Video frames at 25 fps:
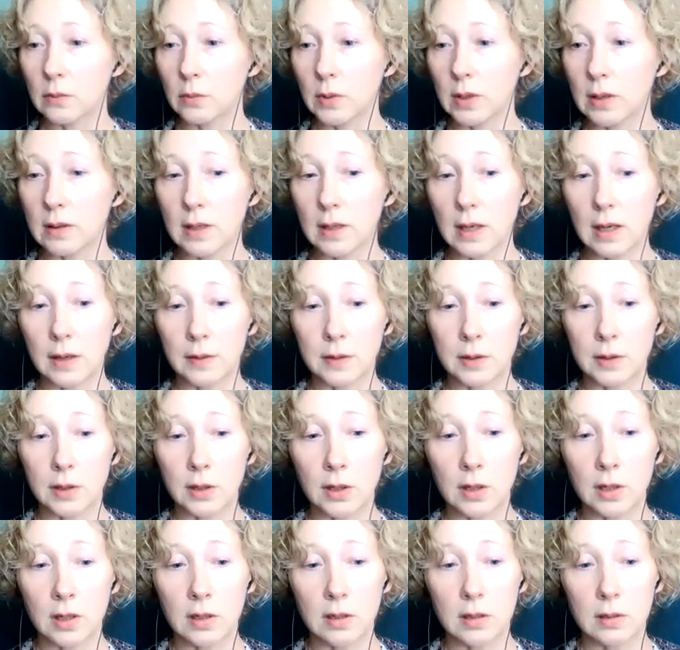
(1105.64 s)
with
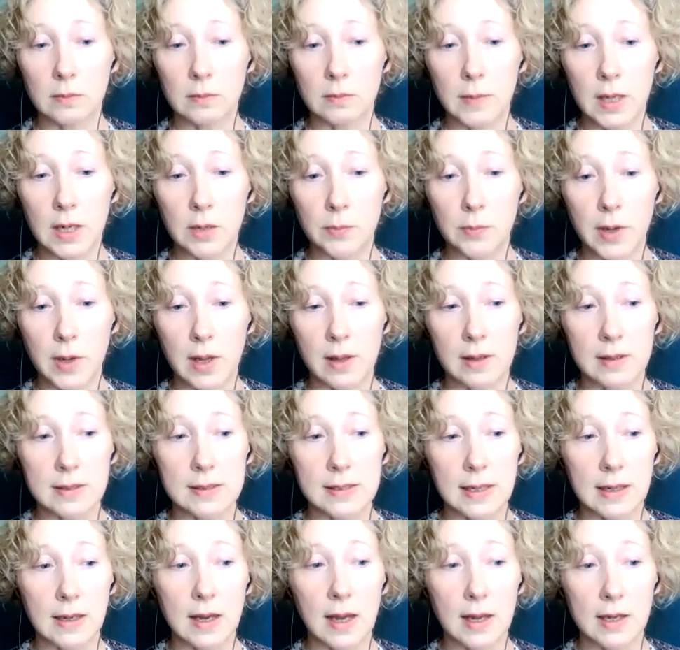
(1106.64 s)
other metabolic
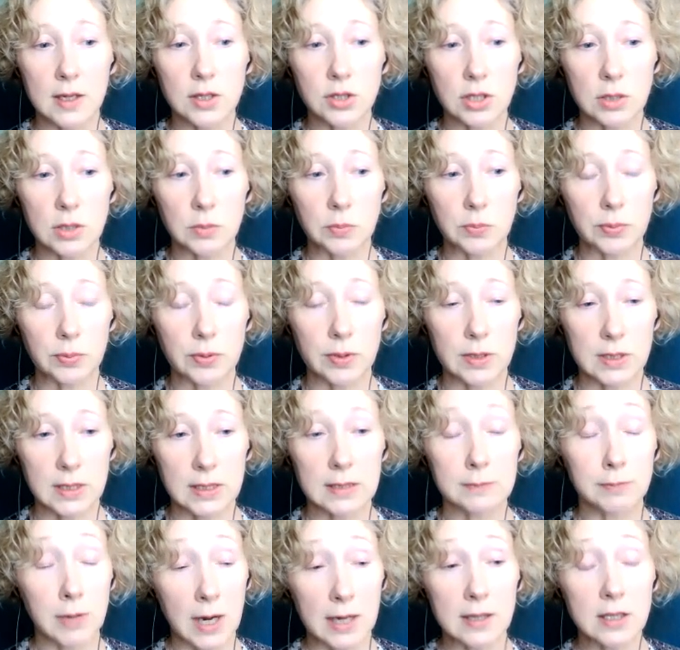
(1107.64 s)
psychiatry
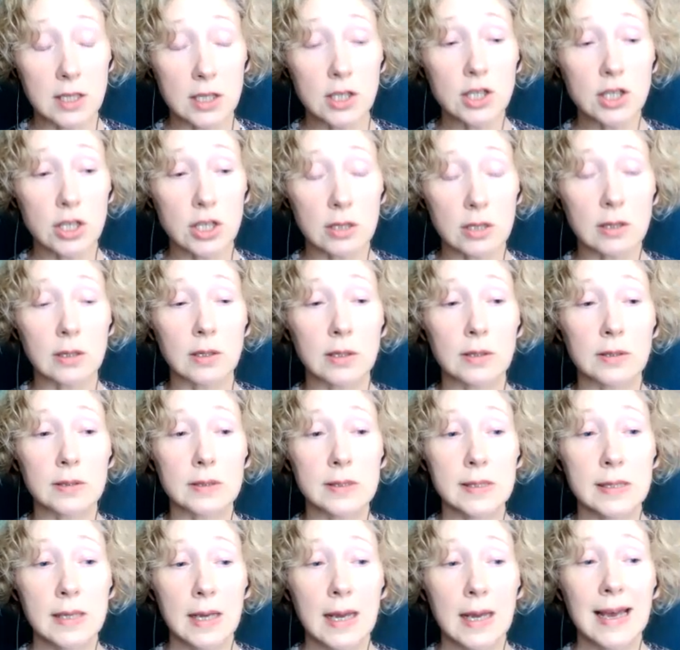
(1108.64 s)

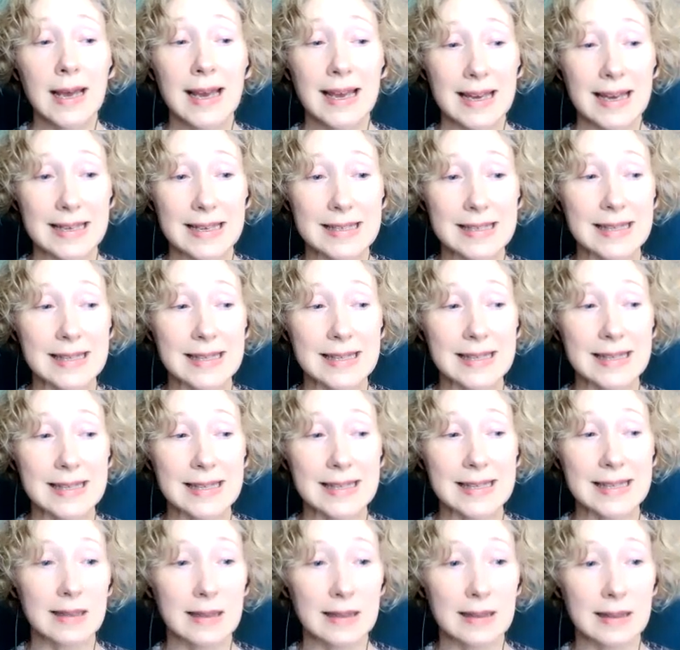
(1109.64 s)
practitioners is
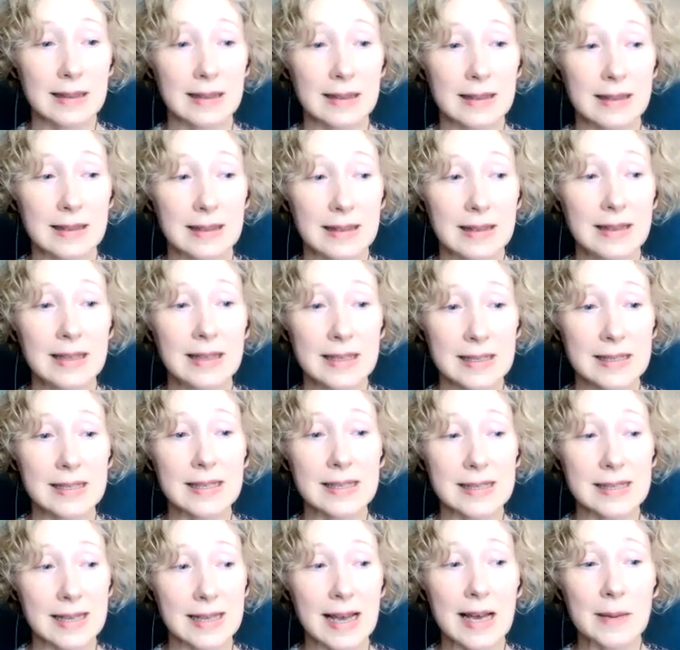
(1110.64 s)
that this
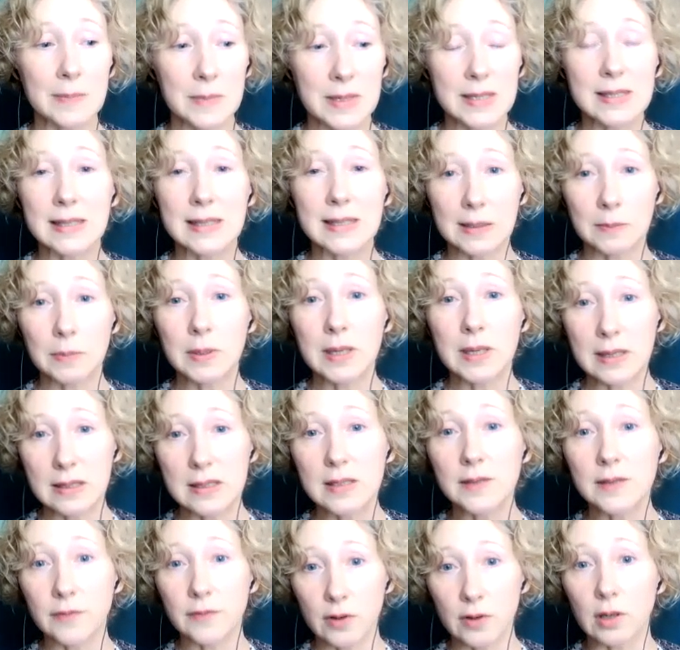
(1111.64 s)
is that missing
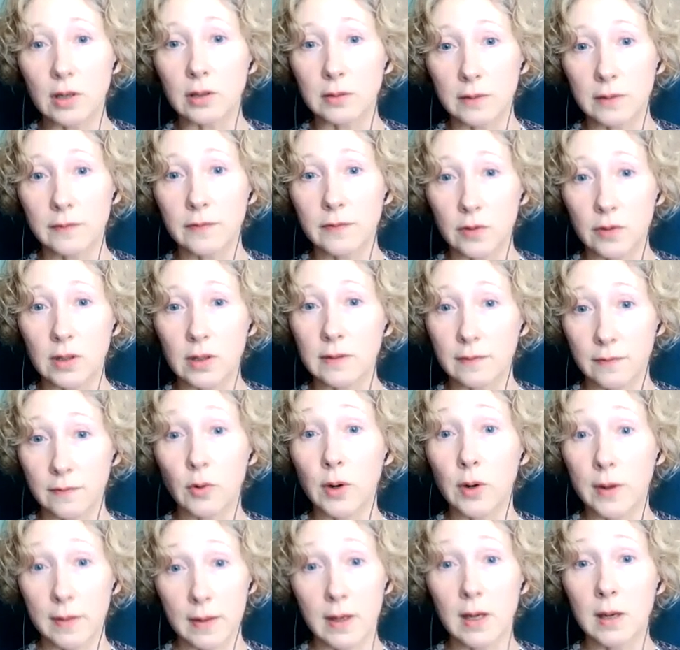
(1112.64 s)
piece for for
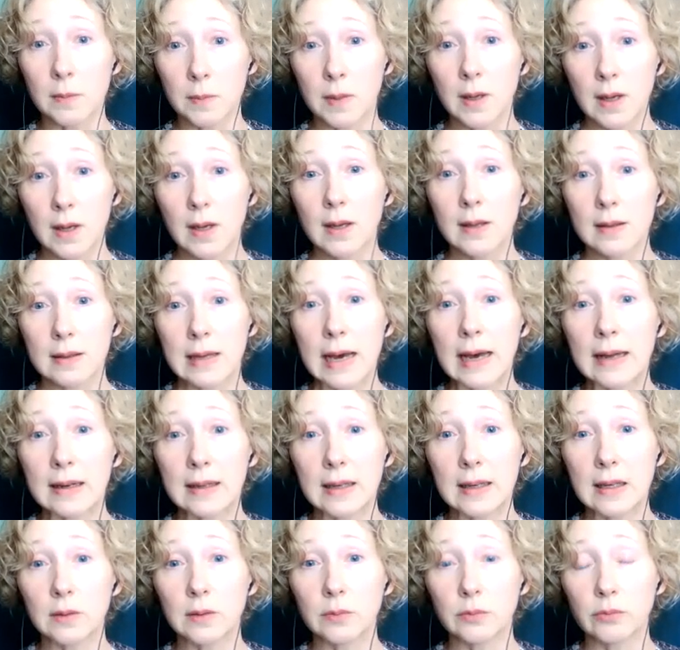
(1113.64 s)
for them that
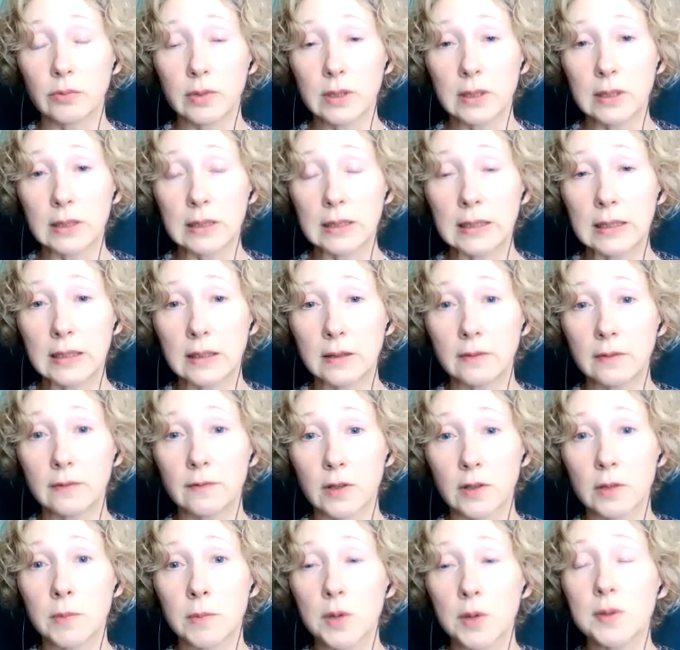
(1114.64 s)
it really
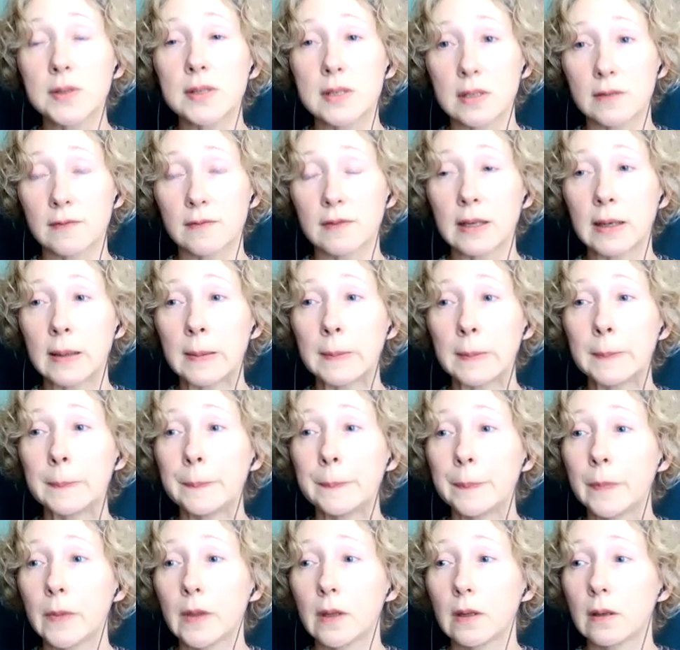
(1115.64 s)
for most of
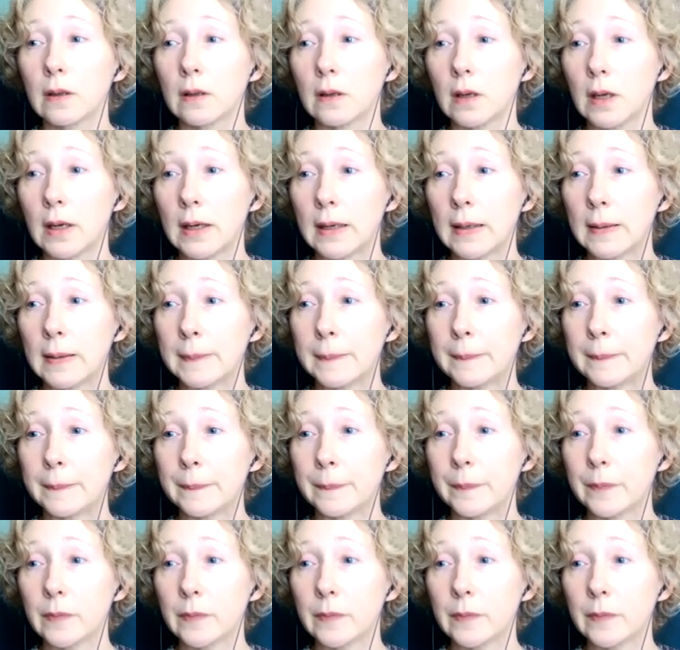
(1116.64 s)
them um,